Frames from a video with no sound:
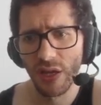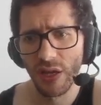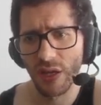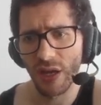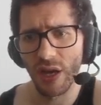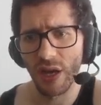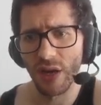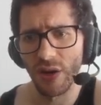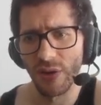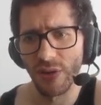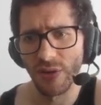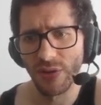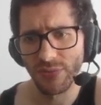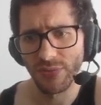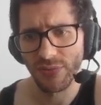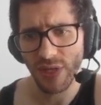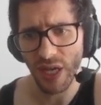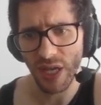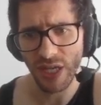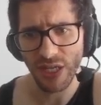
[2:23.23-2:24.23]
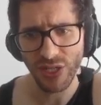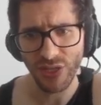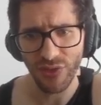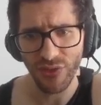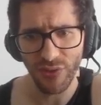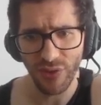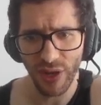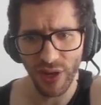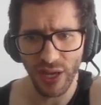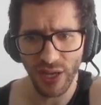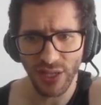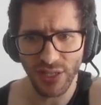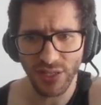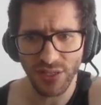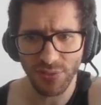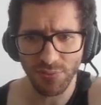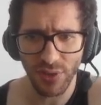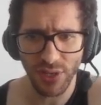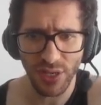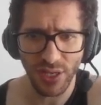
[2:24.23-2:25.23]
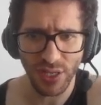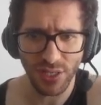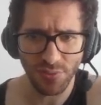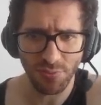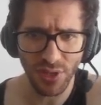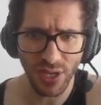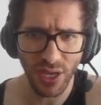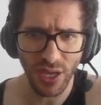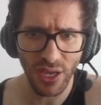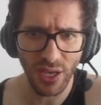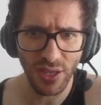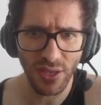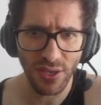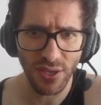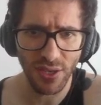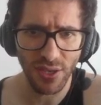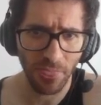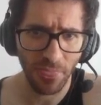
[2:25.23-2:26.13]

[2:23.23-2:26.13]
Now h3 gets played,